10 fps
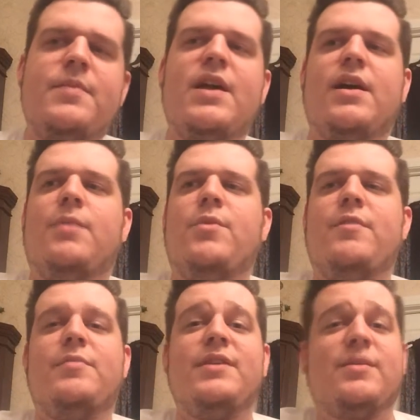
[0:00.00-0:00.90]
With
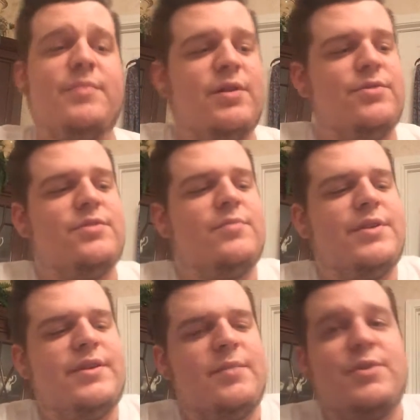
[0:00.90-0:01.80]
it being a Belgian
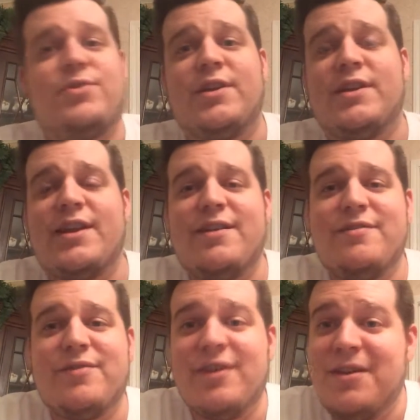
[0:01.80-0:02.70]
beer, I'm going to drink it out
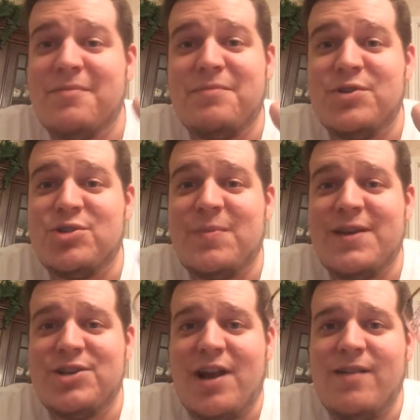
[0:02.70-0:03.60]
of the
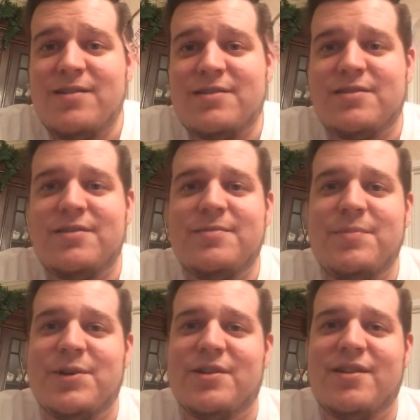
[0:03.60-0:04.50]
Chimay Chalice
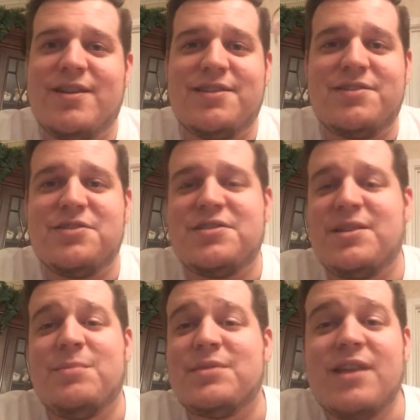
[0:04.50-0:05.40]
beer glass. It just
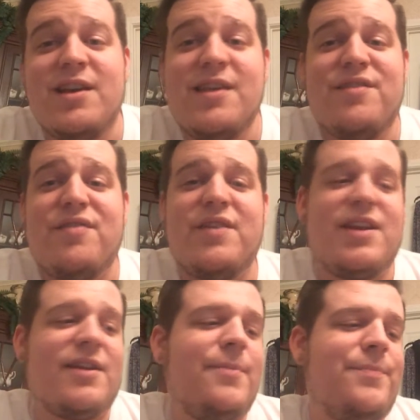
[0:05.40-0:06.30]
seems
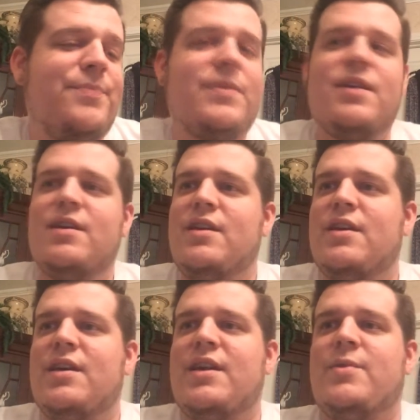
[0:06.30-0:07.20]
fitting.
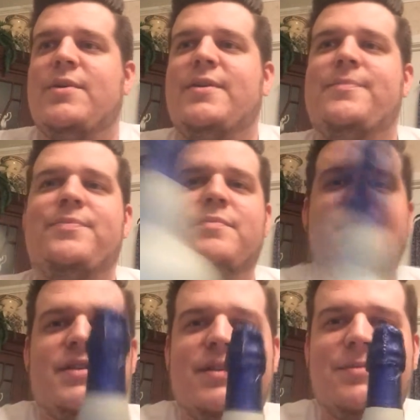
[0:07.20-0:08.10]
Anyway, I'm
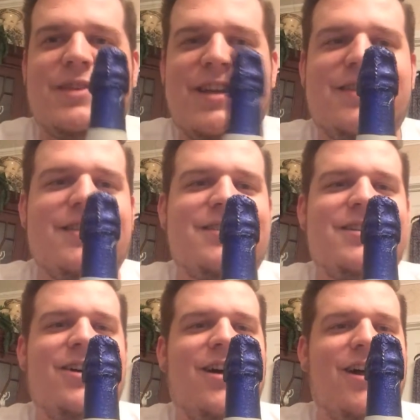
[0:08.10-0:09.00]
going to attempt to get
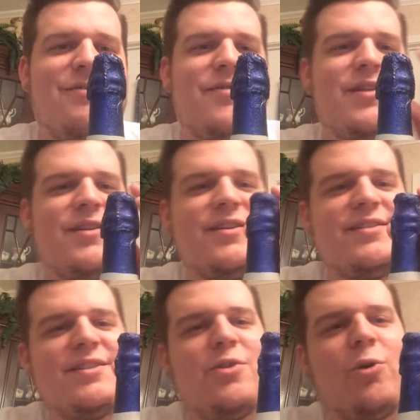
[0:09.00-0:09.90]
this off of here.
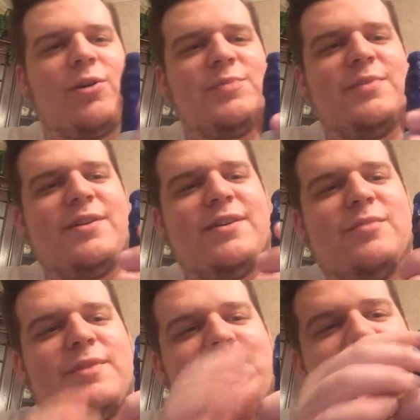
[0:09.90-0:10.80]
It's a corked bottle,
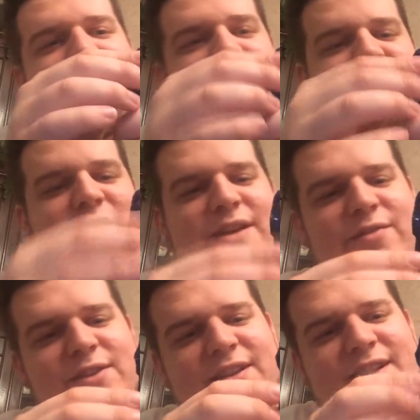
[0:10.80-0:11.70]
but it also is
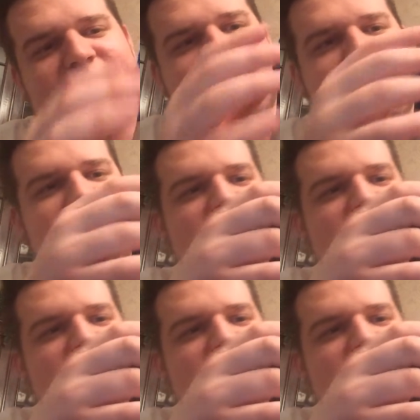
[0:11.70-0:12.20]
covered in like